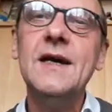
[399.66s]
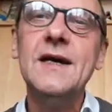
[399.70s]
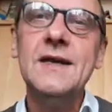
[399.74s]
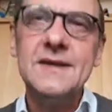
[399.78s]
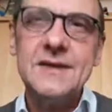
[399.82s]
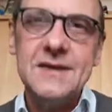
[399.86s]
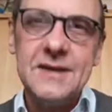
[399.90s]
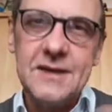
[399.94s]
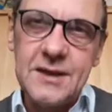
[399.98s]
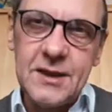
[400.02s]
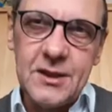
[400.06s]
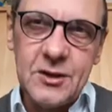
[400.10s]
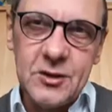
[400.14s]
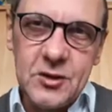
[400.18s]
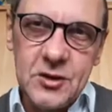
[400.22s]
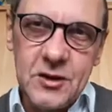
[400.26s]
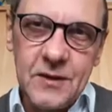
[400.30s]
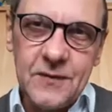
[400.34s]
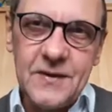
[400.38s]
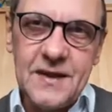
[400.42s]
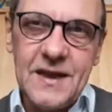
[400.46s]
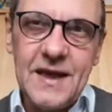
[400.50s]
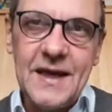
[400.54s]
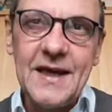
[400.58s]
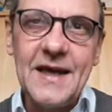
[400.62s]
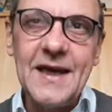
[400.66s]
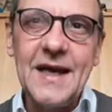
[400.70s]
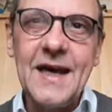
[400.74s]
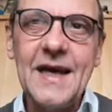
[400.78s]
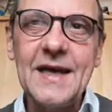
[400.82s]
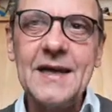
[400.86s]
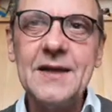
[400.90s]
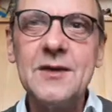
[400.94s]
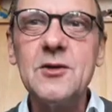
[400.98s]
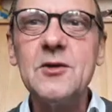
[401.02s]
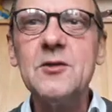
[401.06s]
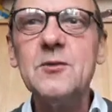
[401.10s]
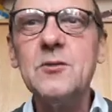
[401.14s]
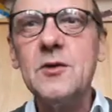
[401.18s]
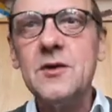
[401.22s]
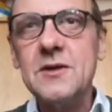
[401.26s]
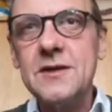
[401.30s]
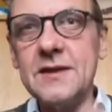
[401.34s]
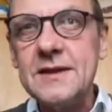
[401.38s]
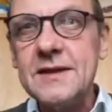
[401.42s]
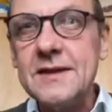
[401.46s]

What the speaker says: It's the energy of the enlightenment.